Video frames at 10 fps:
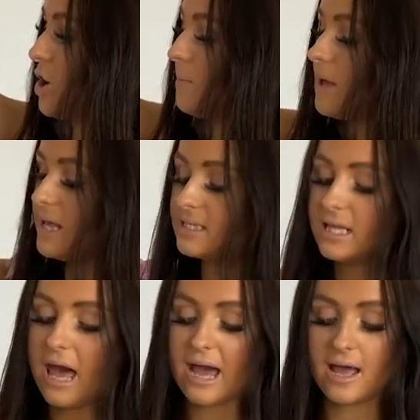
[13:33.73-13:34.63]

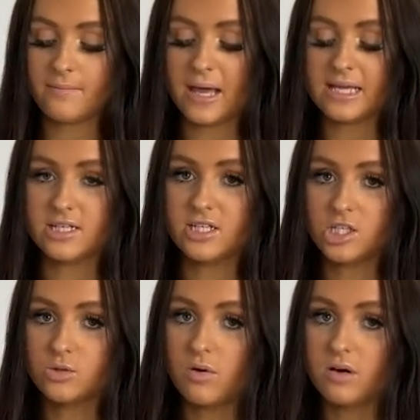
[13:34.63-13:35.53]
Personally, I am edging
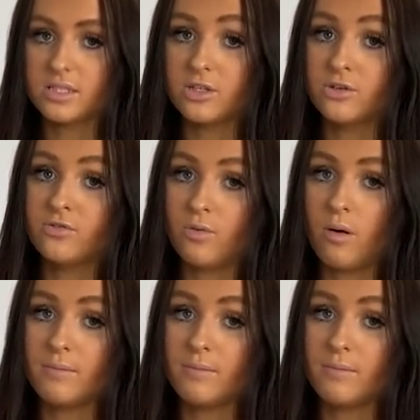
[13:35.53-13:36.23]
towards the other one,